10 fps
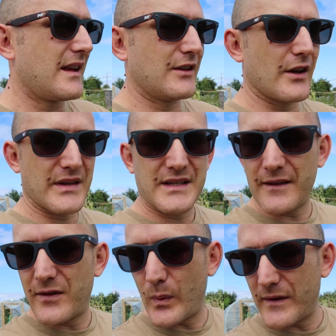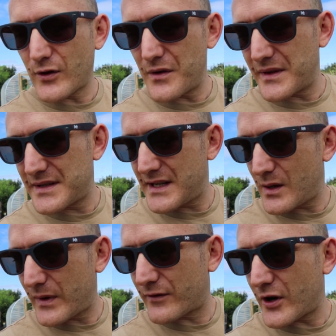You know, the stuff that we've grown this
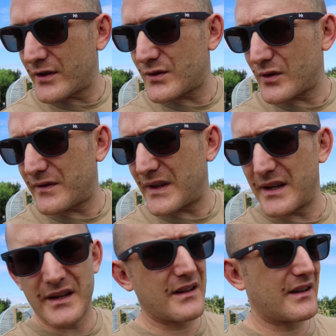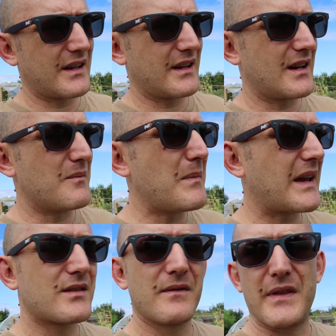year, we've grown sort of a
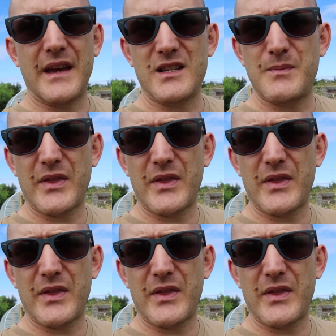mix of things,